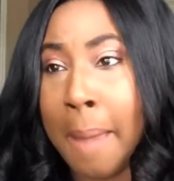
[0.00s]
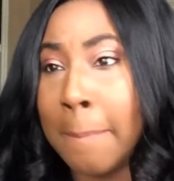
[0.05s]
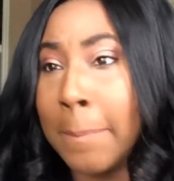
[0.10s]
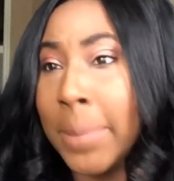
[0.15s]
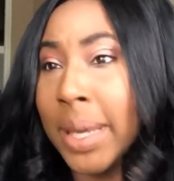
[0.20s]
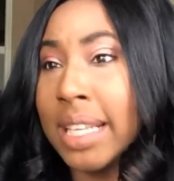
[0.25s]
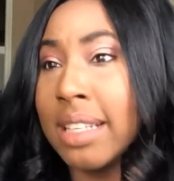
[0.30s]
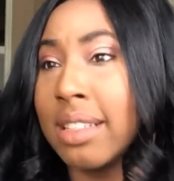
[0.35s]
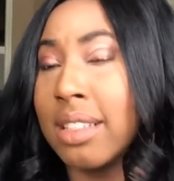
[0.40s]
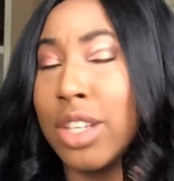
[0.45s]

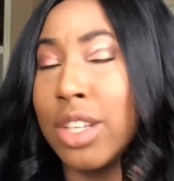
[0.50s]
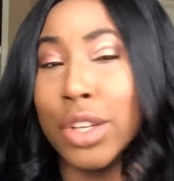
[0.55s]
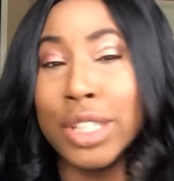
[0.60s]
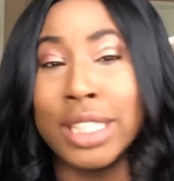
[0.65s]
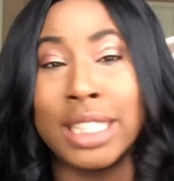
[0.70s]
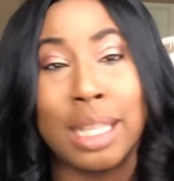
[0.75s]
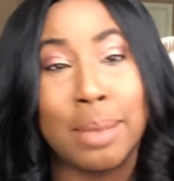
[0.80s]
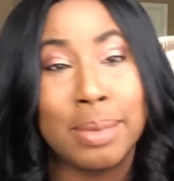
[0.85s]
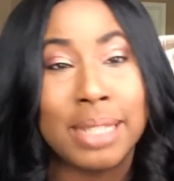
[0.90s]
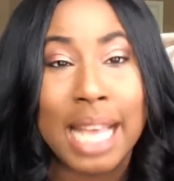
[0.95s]
But no,
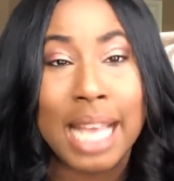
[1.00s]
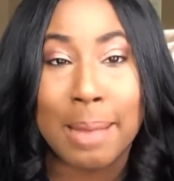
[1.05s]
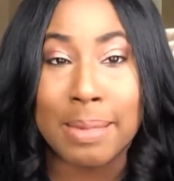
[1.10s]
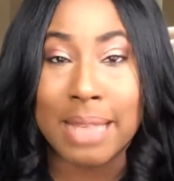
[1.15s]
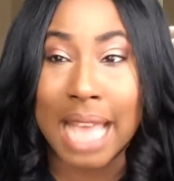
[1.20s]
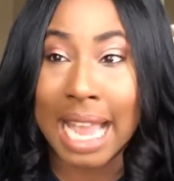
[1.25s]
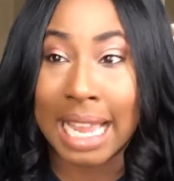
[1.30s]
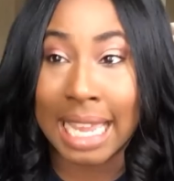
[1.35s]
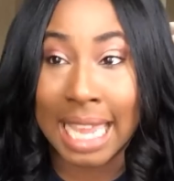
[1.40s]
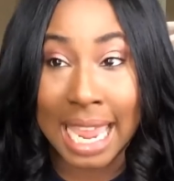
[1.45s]
sometimes
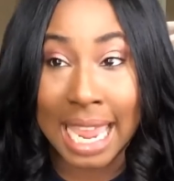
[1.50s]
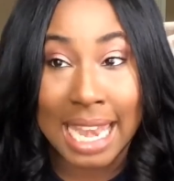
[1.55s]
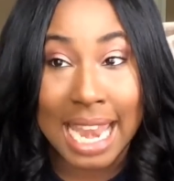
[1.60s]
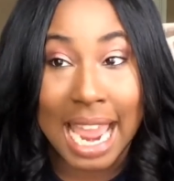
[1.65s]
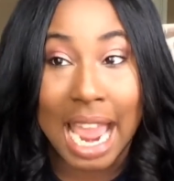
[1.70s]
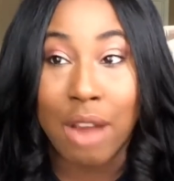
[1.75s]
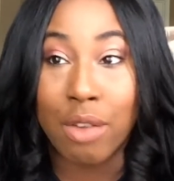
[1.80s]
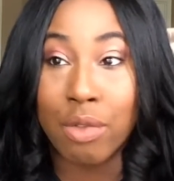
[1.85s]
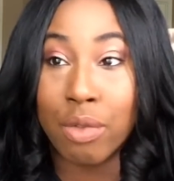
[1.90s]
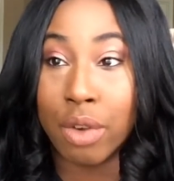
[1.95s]
I
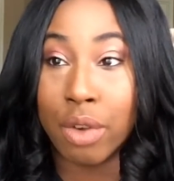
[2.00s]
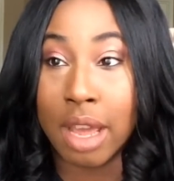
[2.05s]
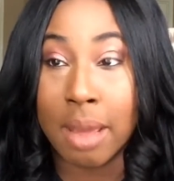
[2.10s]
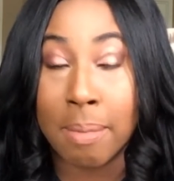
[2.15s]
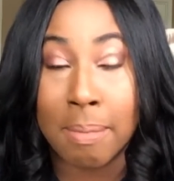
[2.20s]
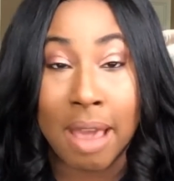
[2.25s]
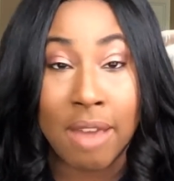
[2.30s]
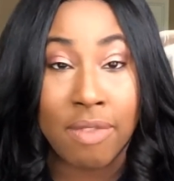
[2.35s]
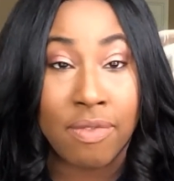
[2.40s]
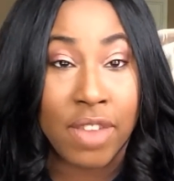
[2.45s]
cannot run
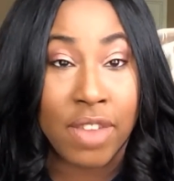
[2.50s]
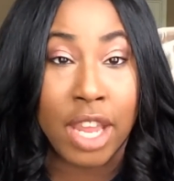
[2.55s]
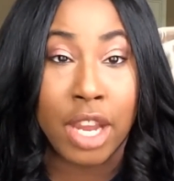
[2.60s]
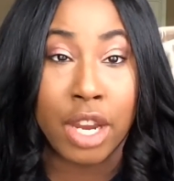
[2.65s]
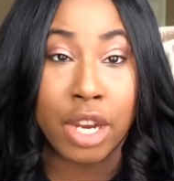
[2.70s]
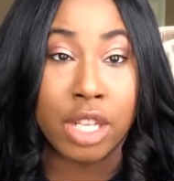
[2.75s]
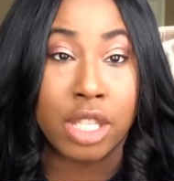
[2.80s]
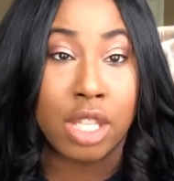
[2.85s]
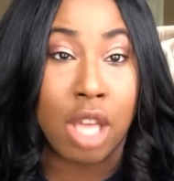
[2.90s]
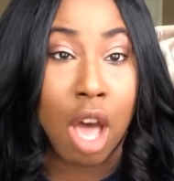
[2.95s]
my
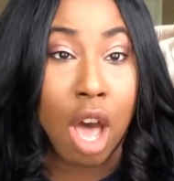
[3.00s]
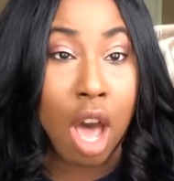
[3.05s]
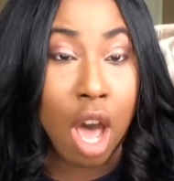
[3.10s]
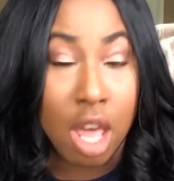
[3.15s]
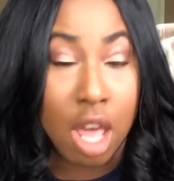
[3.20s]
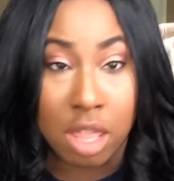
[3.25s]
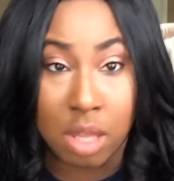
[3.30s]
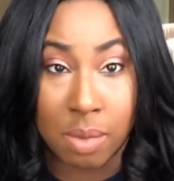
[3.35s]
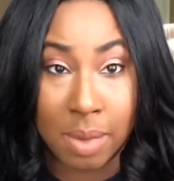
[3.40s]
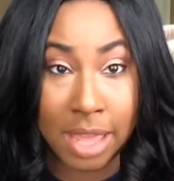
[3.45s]
fingers
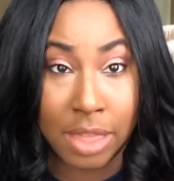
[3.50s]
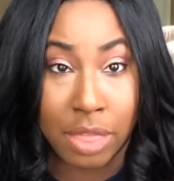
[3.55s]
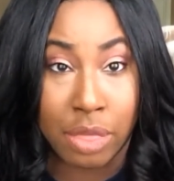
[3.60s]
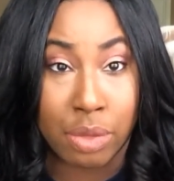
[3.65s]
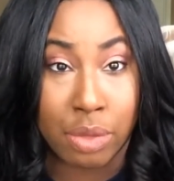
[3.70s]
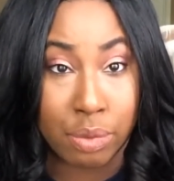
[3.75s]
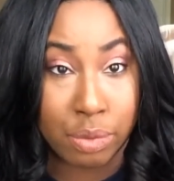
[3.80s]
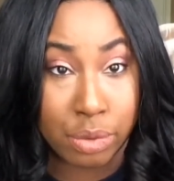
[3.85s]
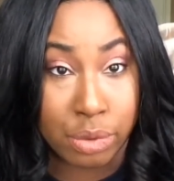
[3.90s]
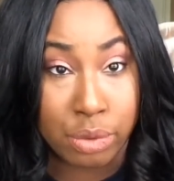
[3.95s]
all the way
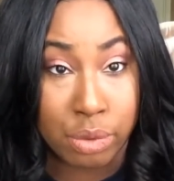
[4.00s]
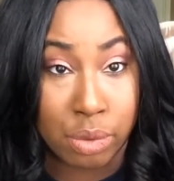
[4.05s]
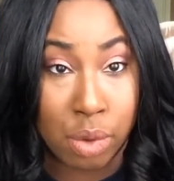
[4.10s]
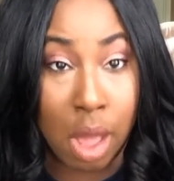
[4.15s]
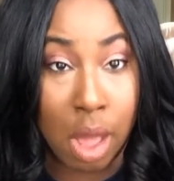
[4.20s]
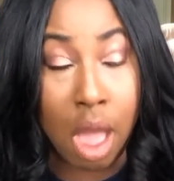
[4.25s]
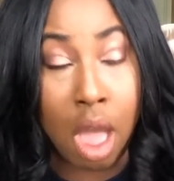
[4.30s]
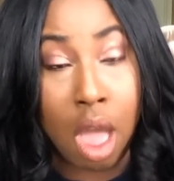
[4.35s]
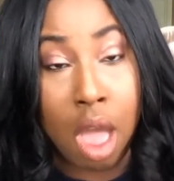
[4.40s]
through